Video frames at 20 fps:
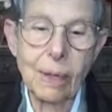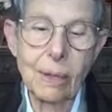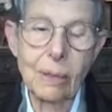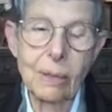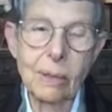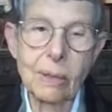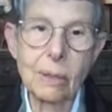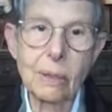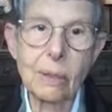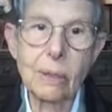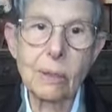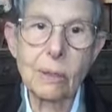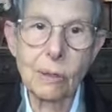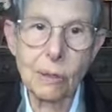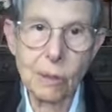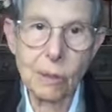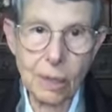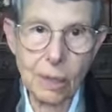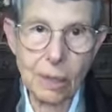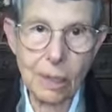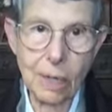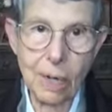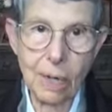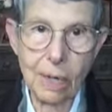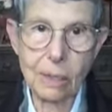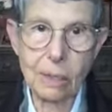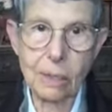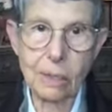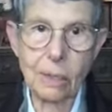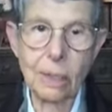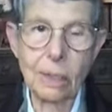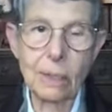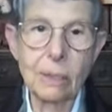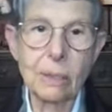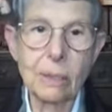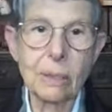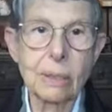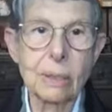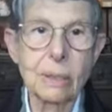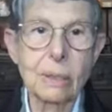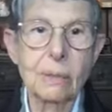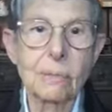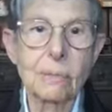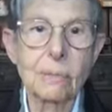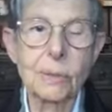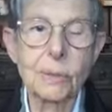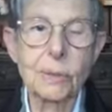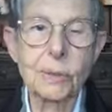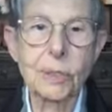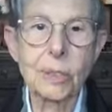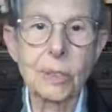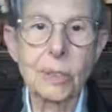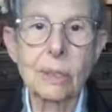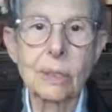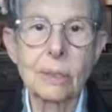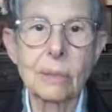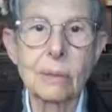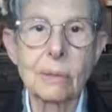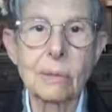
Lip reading: the current Harada Roshi,